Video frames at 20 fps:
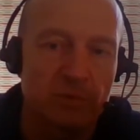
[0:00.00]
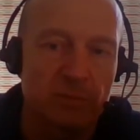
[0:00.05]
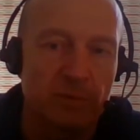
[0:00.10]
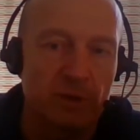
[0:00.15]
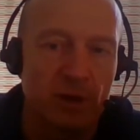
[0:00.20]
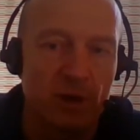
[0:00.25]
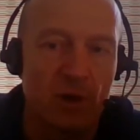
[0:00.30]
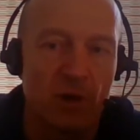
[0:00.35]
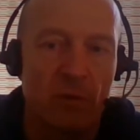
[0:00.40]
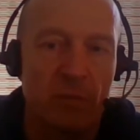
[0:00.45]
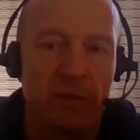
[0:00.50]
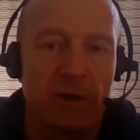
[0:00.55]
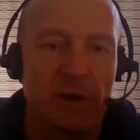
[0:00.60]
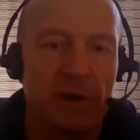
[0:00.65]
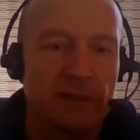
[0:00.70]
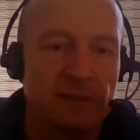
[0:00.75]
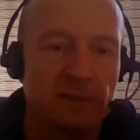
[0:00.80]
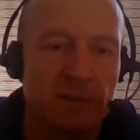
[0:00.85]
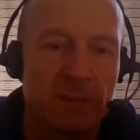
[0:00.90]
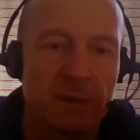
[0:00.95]
procurement
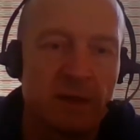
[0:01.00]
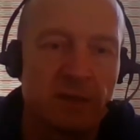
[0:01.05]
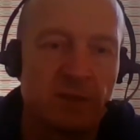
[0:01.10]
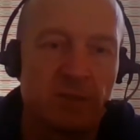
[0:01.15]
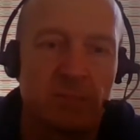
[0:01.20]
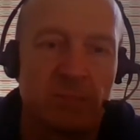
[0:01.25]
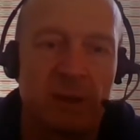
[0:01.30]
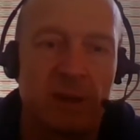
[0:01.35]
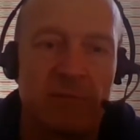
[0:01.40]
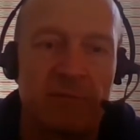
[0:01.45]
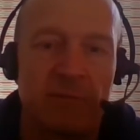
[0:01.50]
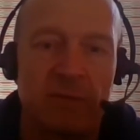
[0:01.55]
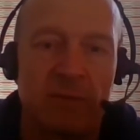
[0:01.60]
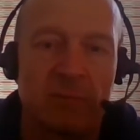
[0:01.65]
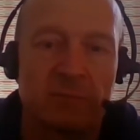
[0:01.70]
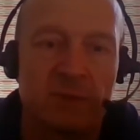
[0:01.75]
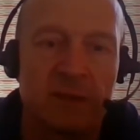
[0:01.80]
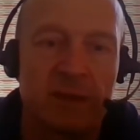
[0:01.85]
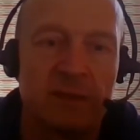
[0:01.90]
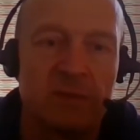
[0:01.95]
and estimation
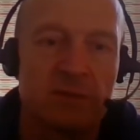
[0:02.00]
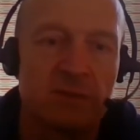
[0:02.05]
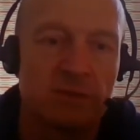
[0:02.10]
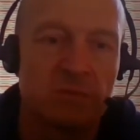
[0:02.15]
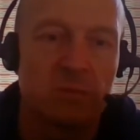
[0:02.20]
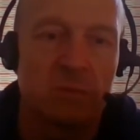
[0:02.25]
platforms. They just